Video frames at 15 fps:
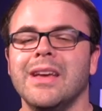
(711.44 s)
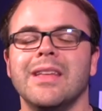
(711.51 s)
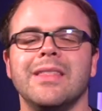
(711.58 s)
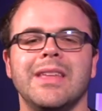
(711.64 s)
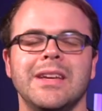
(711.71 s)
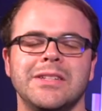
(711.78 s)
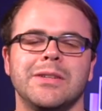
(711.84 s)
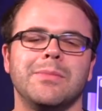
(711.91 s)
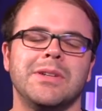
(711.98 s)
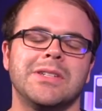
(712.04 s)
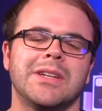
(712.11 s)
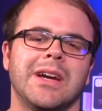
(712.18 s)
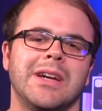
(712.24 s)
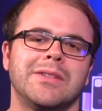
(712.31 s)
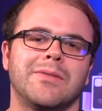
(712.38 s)
Thanks so much,
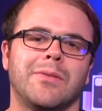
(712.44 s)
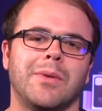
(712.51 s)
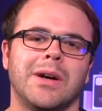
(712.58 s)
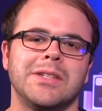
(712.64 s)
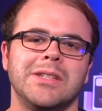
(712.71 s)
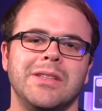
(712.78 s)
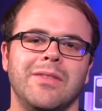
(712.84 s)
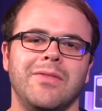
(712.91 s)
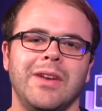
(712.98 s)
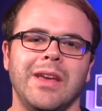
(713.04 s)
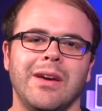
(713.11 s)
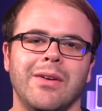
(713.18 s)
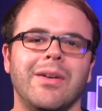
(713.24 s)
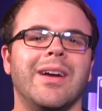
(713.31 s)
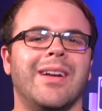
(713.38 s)
guys, for watching the
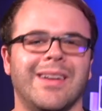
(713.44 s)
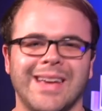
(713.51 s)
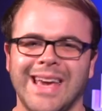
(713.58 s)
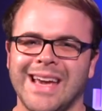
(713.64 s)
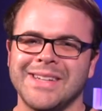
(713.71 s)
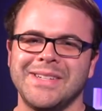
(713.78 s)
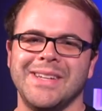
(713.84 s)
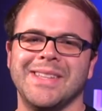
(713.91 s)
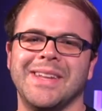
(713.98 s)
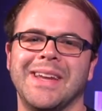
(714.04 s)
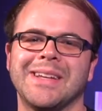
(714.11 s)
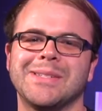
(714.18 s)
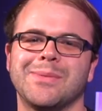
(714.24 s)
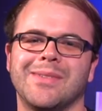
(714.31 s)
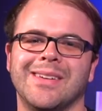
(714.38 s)
video, and I'll catch you in the
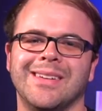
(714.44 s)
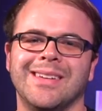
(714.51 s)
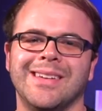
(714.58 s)
next one.